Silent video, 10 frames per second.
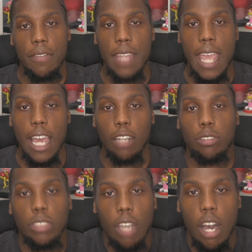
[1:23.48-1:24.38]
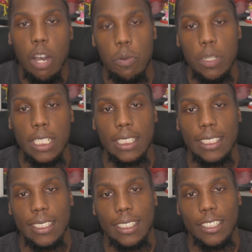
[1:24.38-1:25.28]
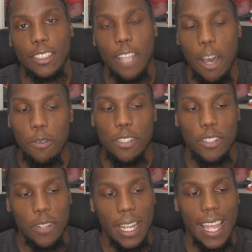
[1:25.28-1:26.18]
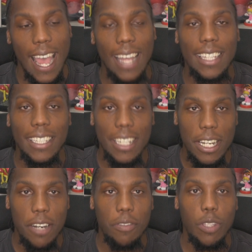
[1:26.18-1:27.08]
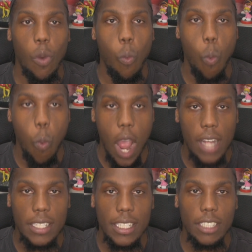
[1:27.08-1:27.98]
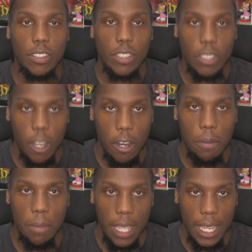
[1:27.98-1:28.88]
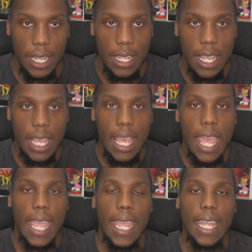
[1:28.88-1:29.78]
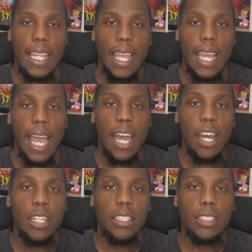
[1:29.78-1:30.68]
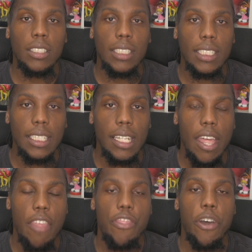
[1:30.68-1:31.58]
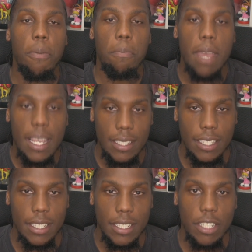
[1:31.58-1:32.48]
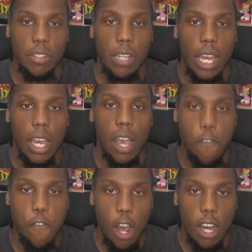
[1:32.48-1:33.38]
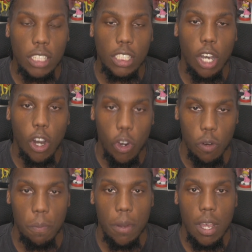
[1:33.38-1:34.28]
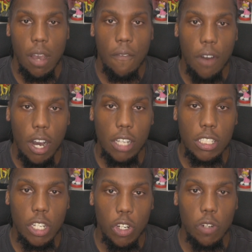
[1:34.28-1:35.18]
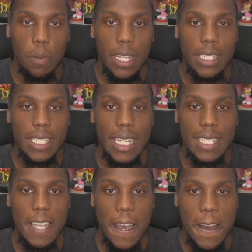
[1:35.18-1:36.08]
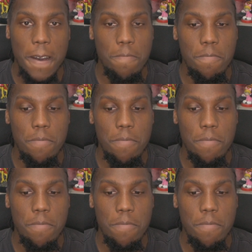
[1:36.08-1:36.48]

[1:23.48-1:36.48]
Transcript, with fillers: Now Saw was Saw was great. I loved watching Saw, man. And like I understood the message. Uh false hope. False hope and just um